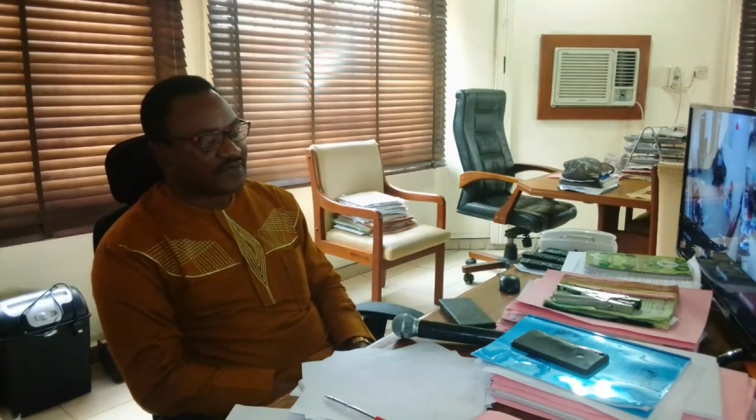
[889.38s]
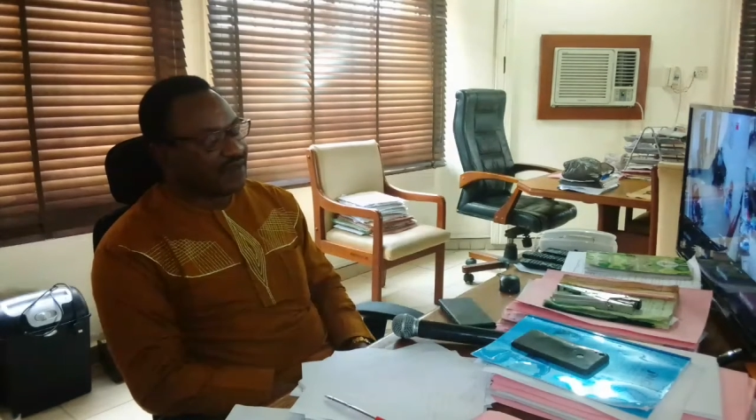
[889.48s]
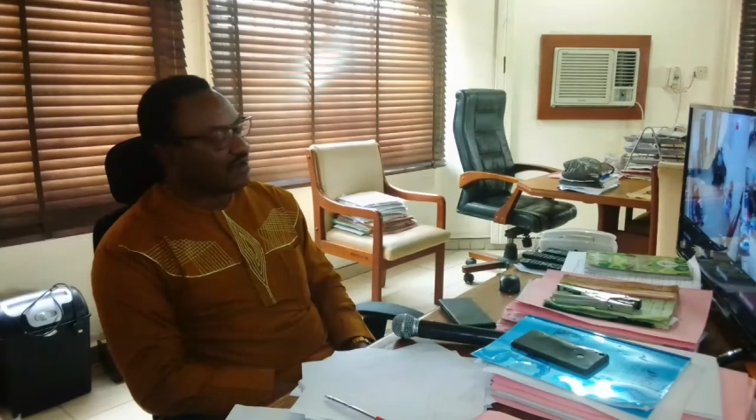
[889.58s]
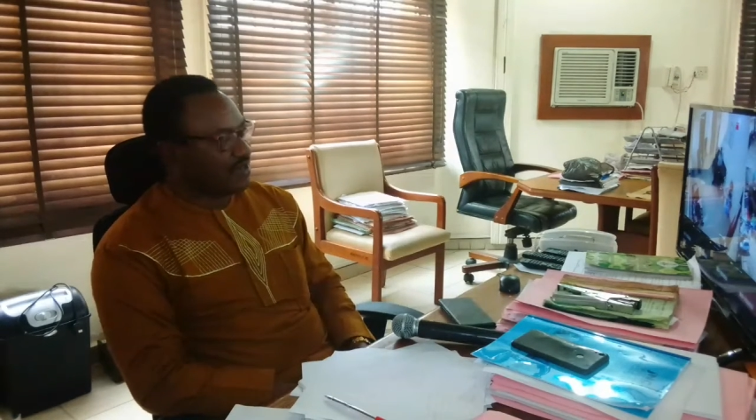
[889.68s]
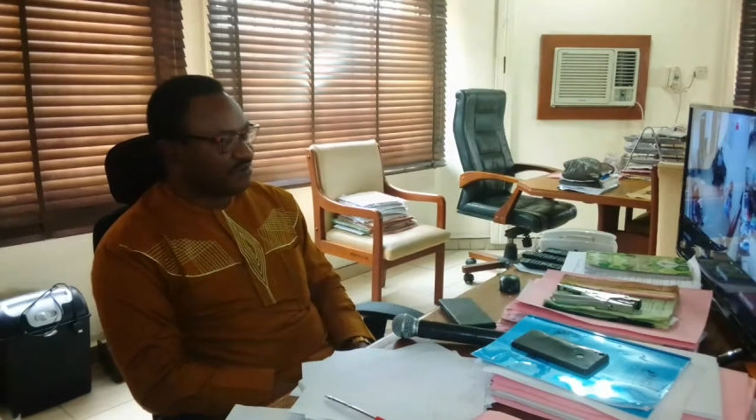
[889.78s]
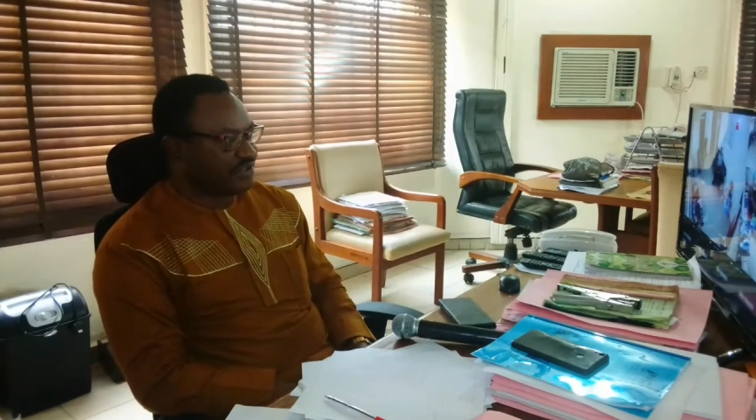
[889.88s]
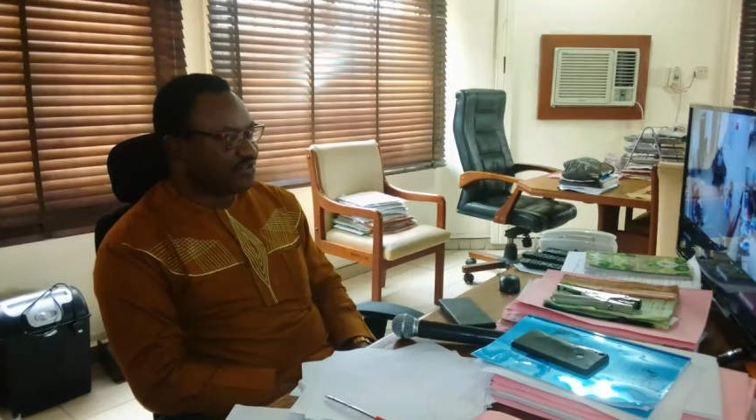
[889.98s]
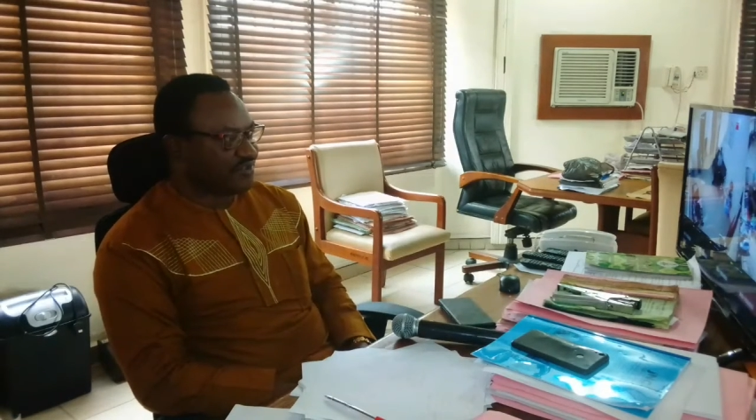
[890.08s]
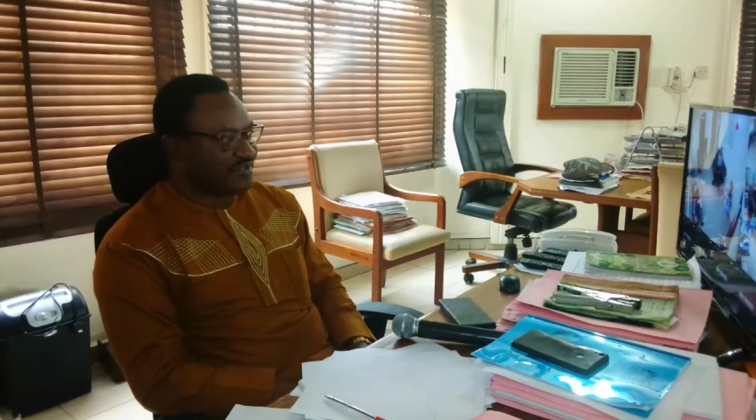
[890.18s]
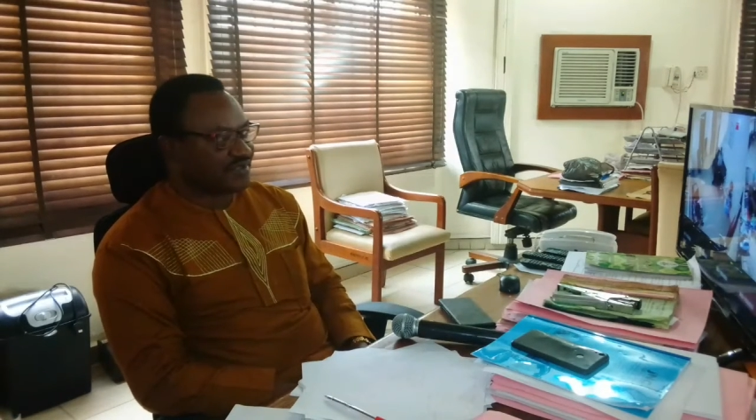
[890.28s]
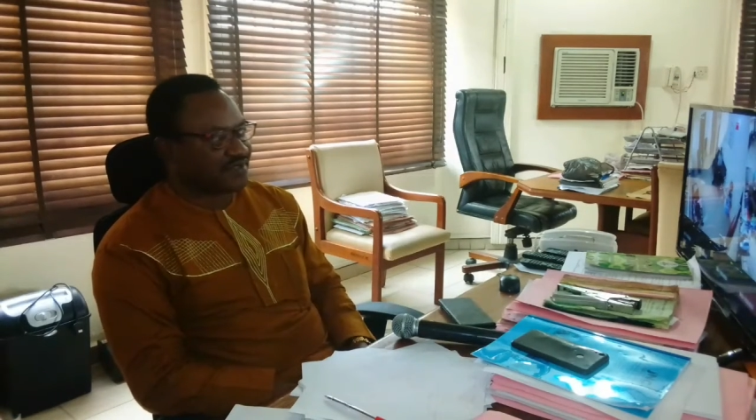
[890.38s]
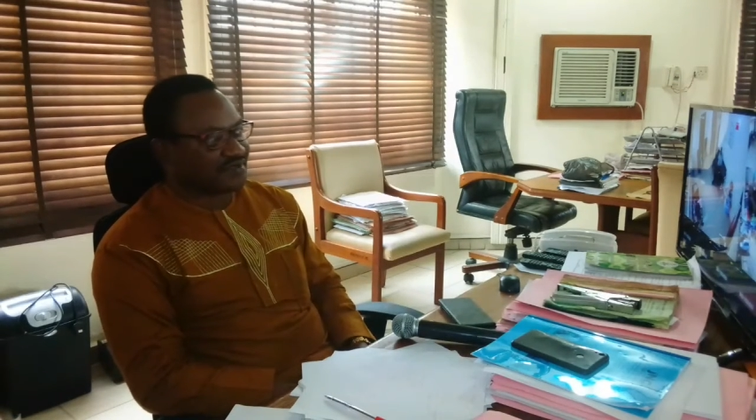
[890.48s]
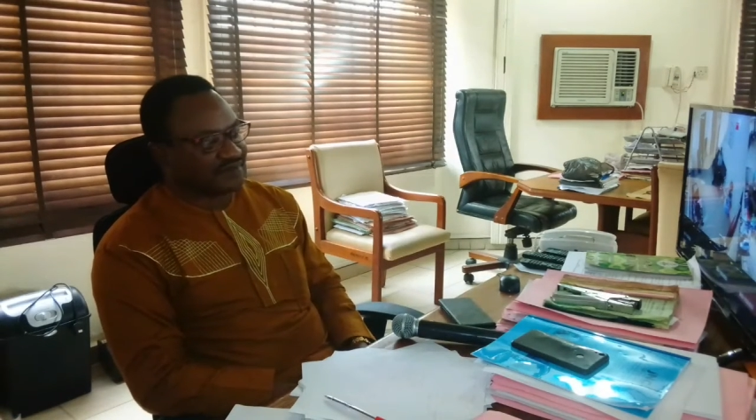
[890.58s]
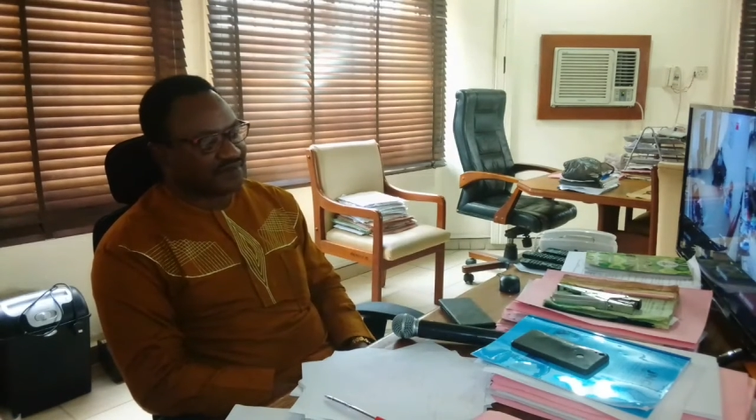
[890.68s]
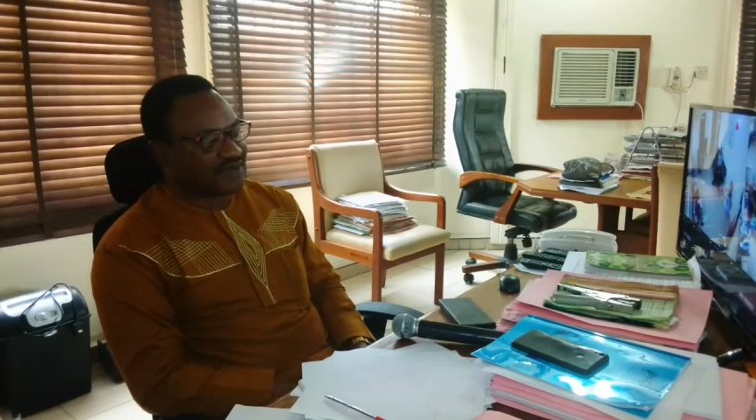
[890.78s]
laboratories,
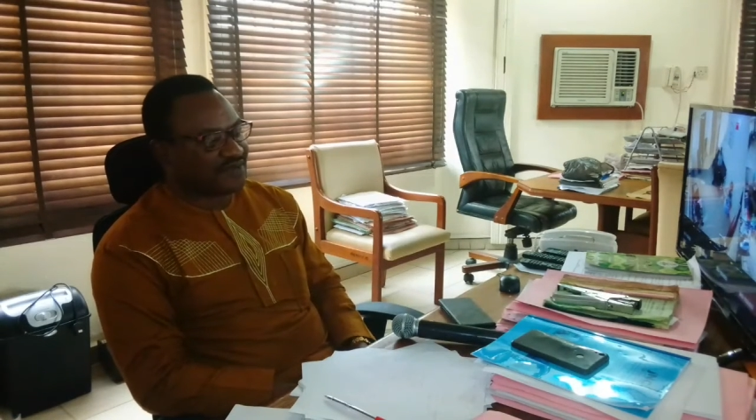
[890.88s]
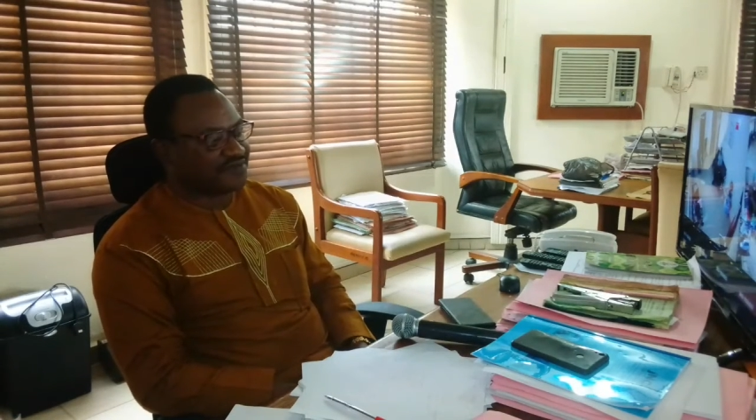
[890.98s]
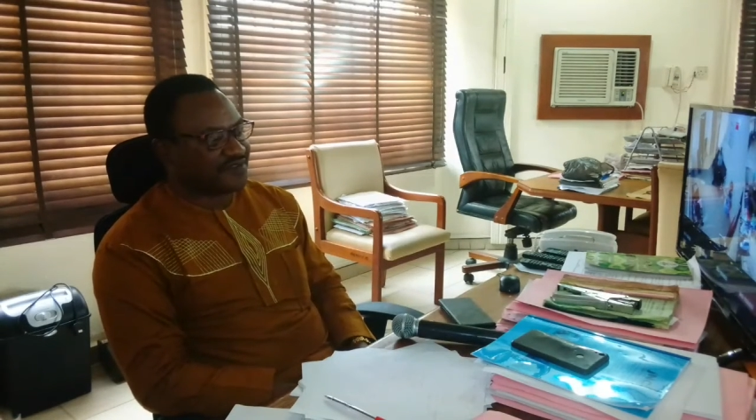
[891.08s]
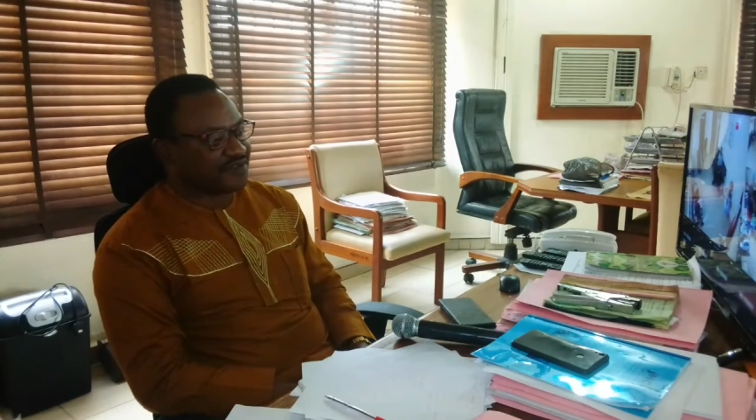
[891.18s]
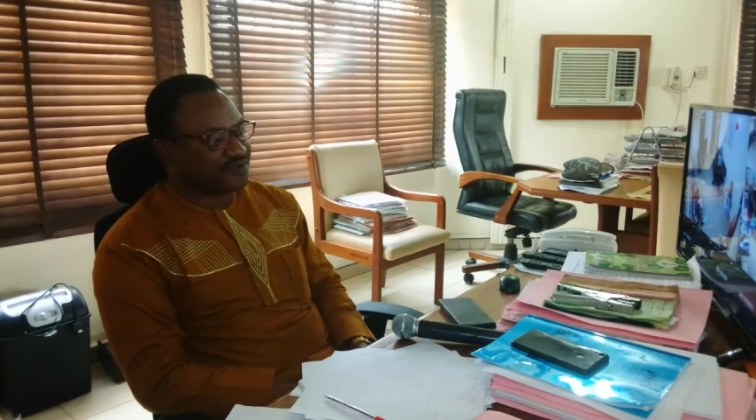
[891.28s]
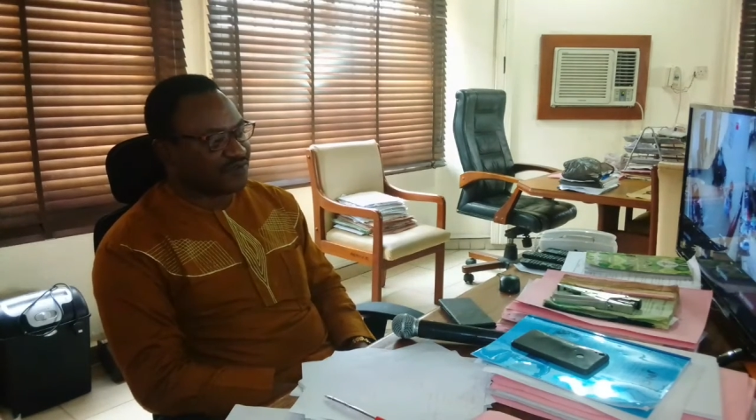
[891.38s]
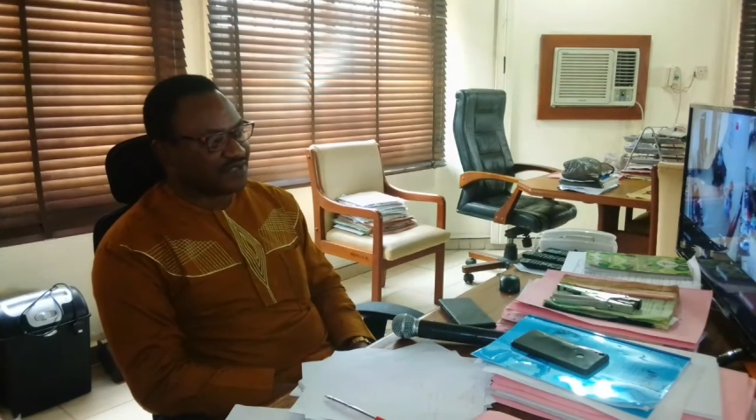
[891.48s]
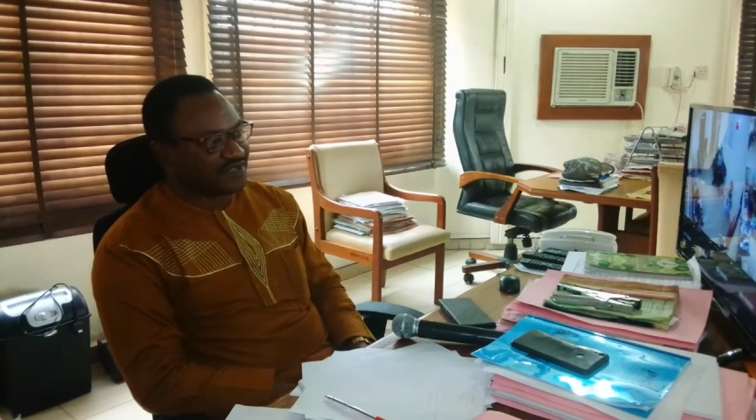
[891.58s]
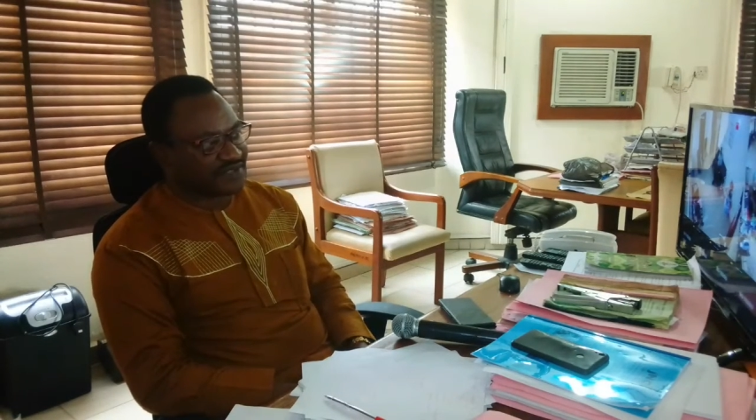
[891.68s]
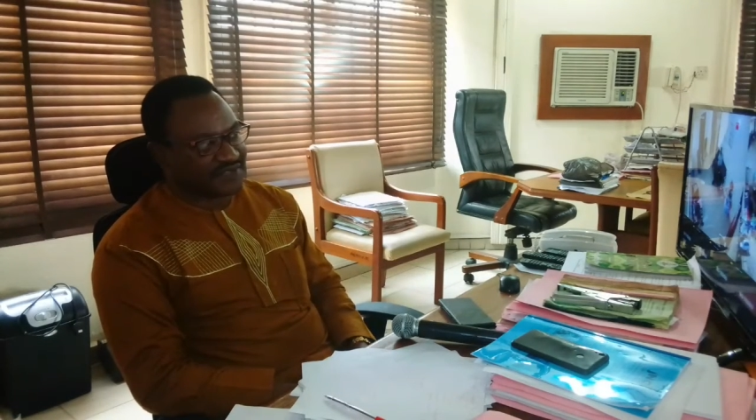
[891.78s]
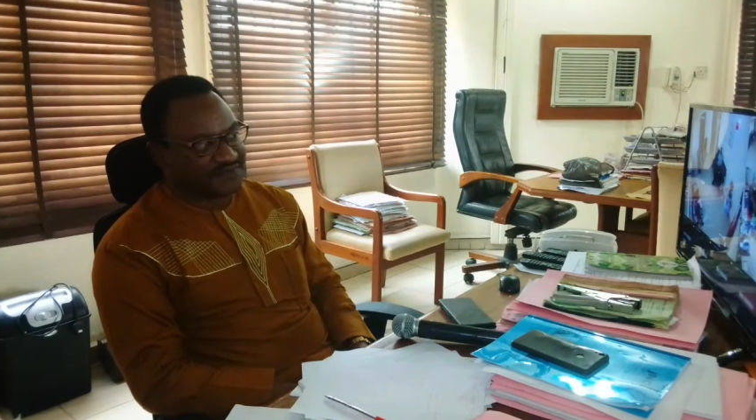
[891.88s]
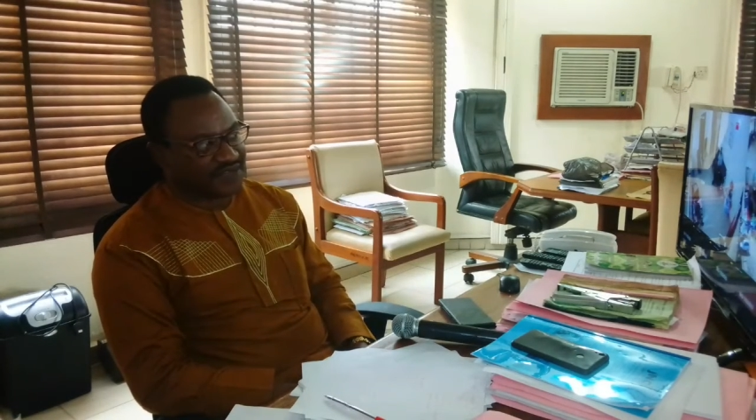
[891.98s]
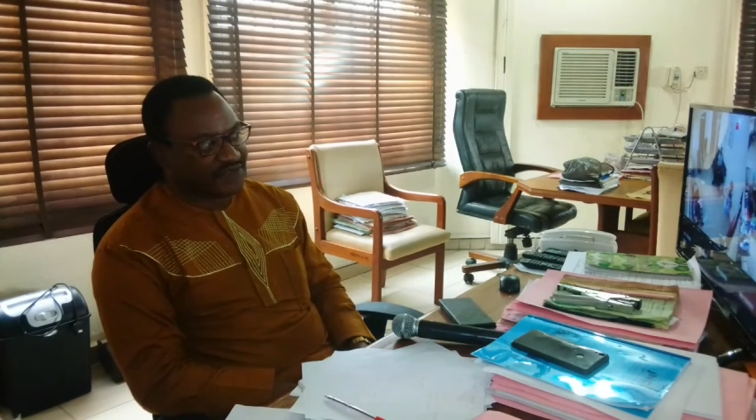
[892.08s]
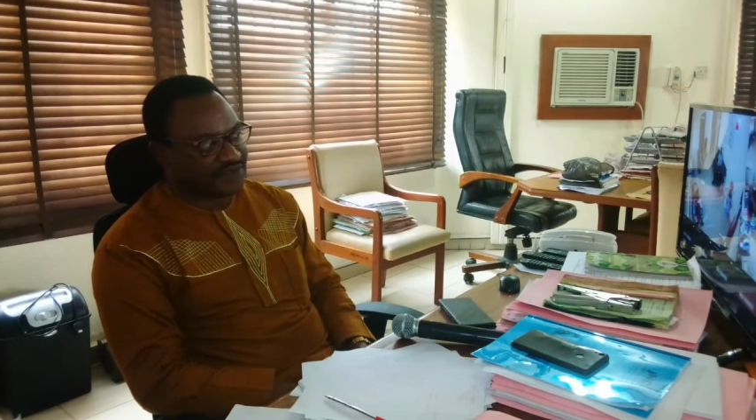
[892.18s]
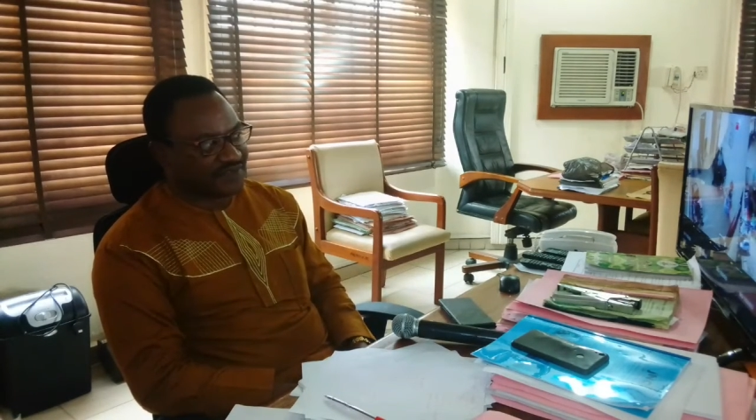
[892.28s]
to have a very good intensive care
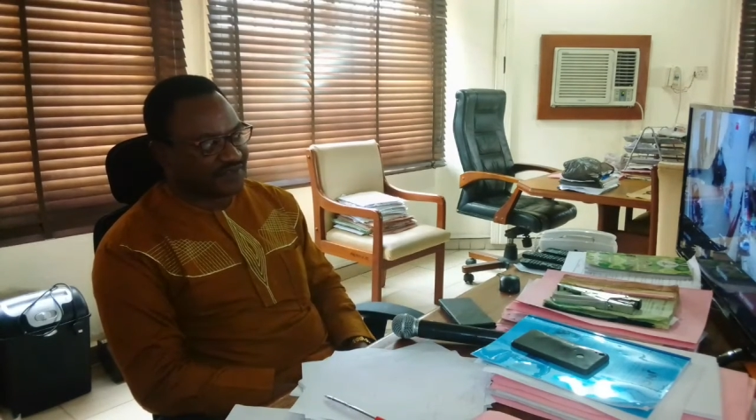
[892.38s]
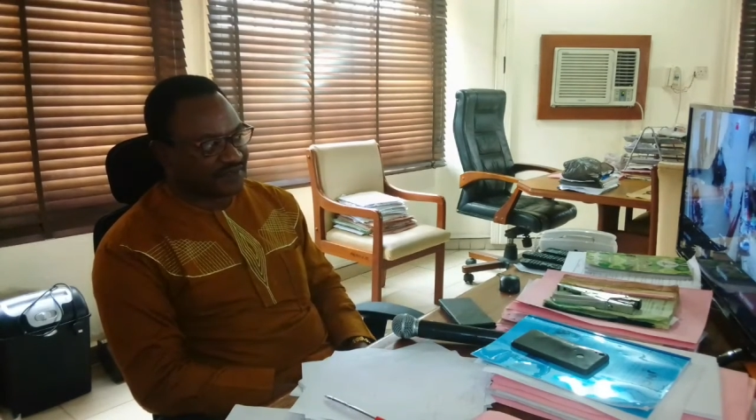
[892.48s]
unit,